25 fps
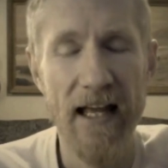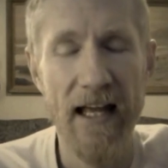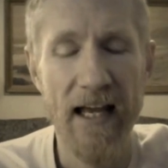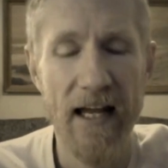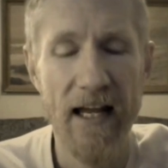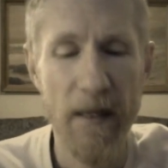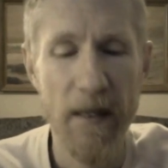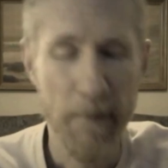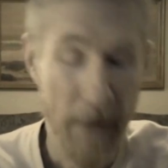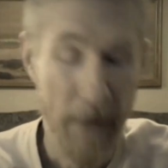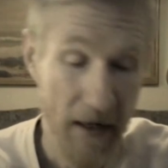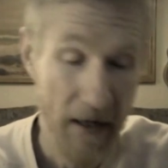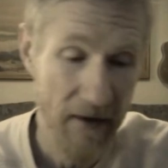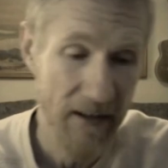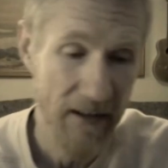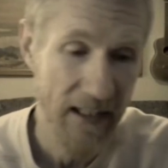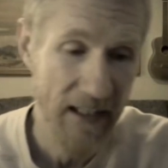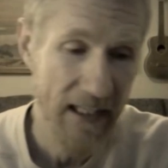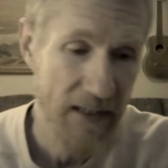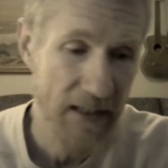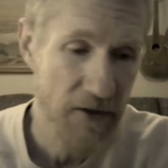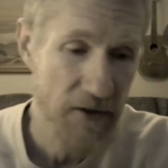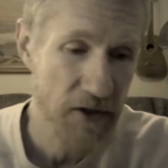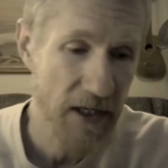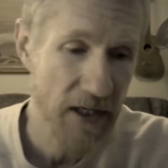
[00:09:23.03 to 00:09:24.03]
And
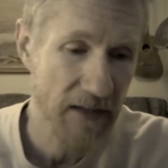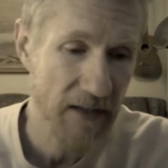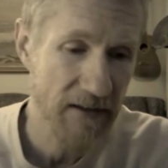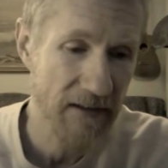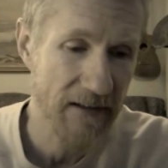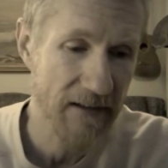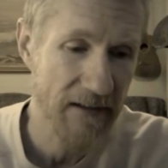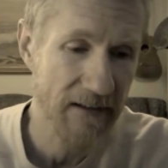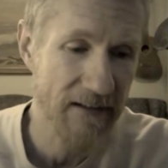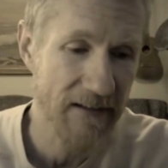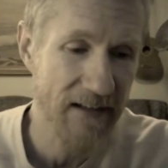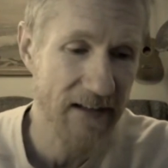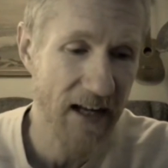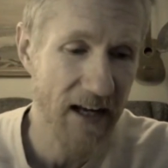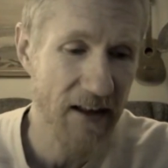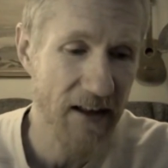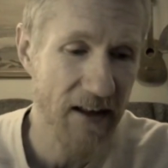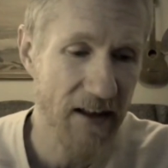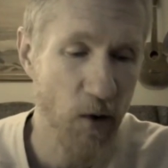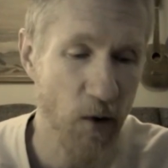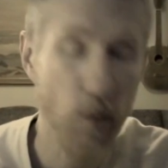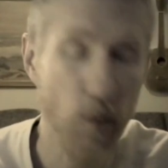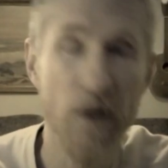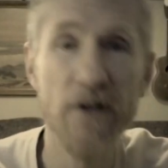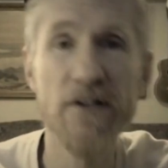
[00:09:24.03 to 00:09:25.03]
apparently in Jesus' day,
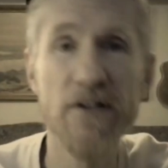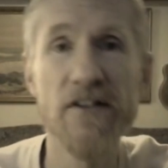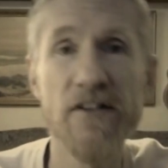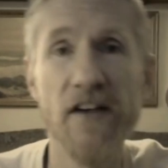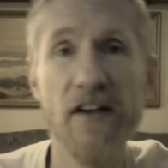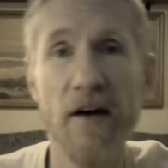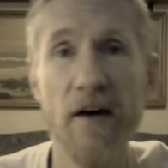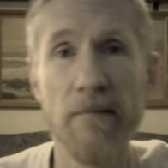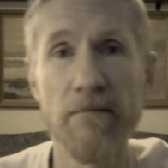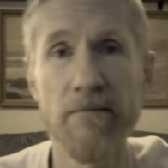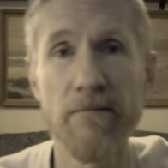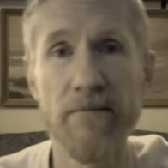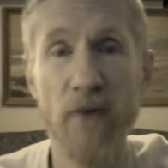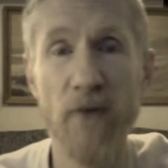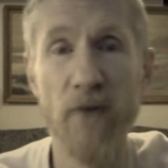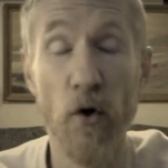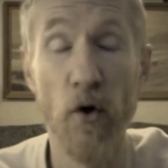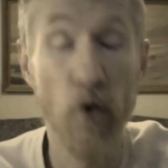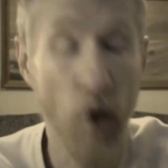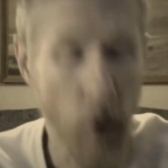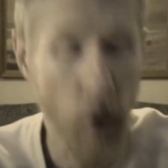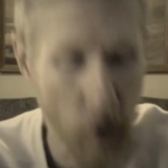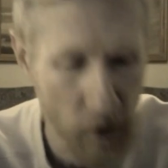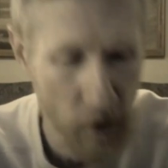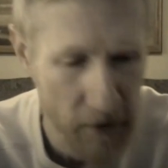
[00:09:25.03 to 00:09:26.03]
there were some.
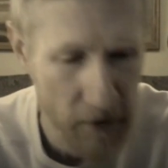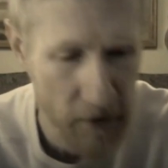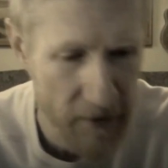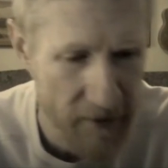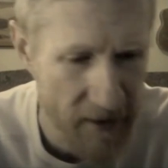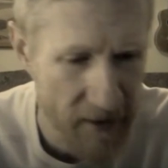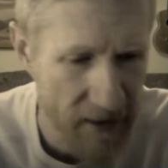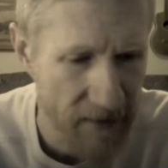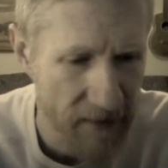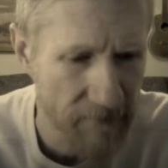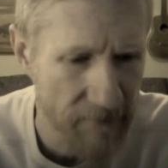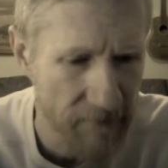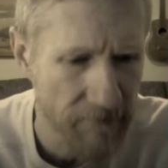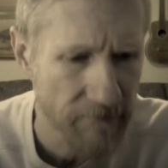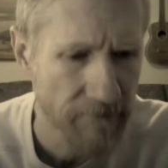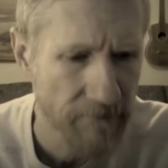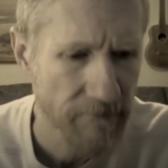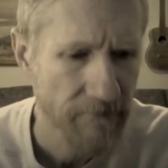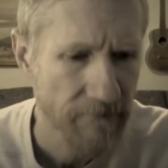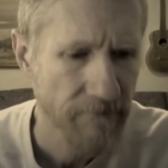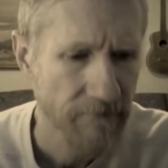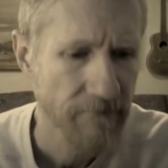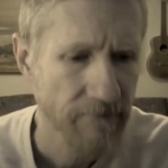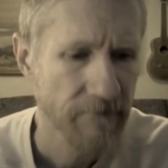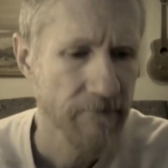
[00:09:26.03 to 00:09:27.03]
Chorazin,
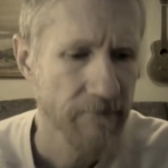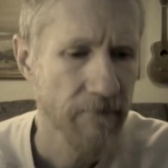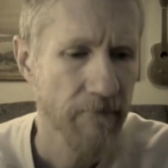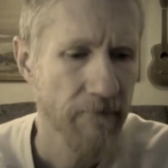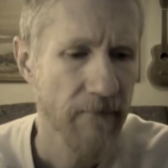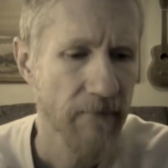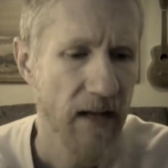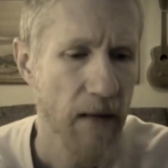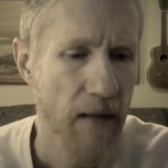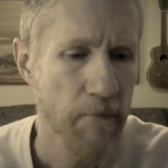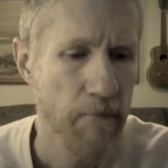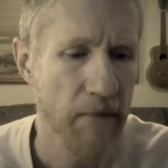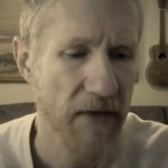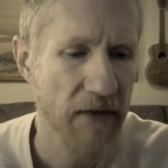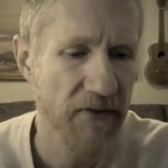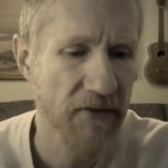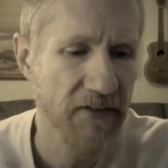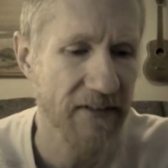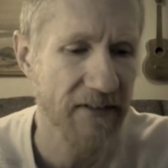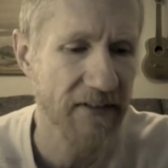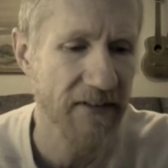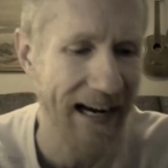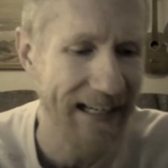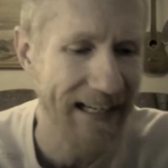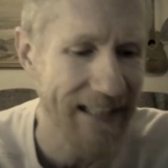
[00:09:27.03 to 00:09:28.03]

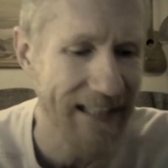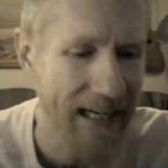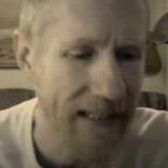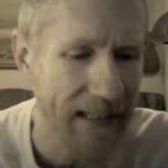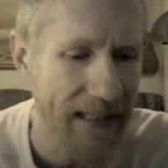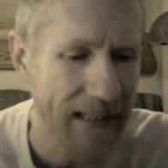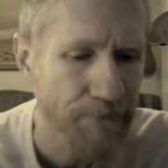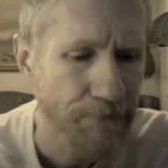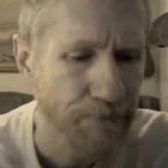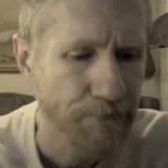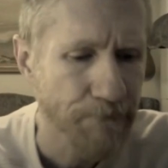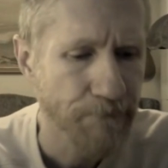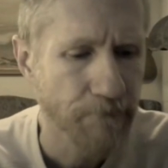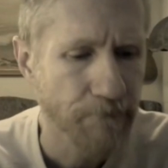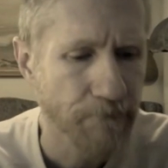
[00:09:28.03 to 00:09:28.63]
Bethsaida,